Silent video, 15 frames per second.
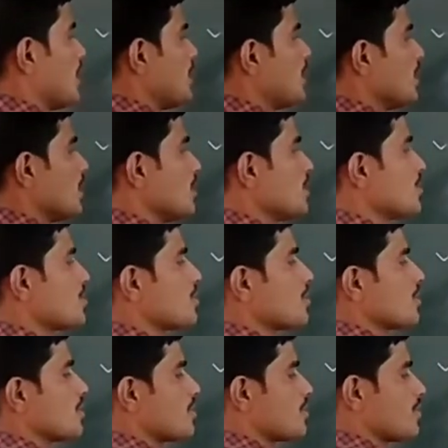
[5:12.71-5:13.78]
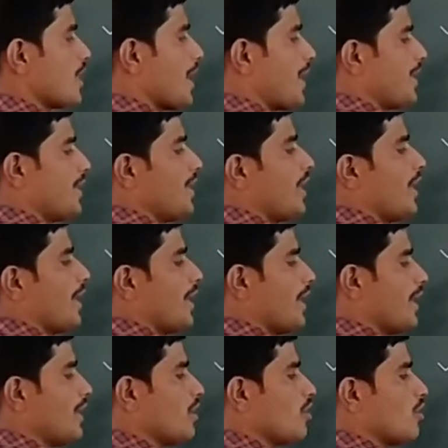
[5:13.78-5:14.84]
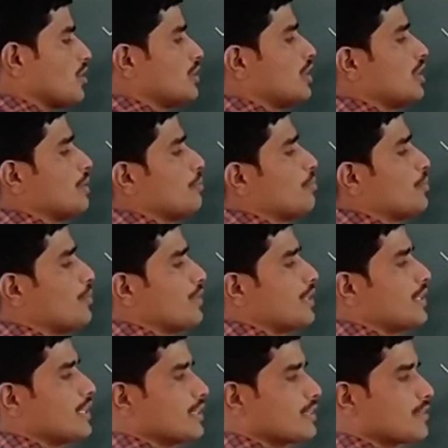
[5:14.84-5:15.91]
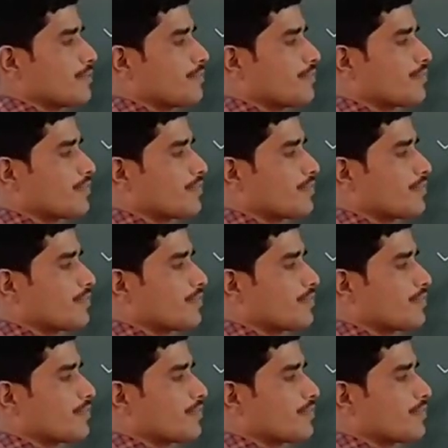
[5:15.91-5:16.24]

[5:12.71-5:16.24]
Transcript: dust, sand and other impurities.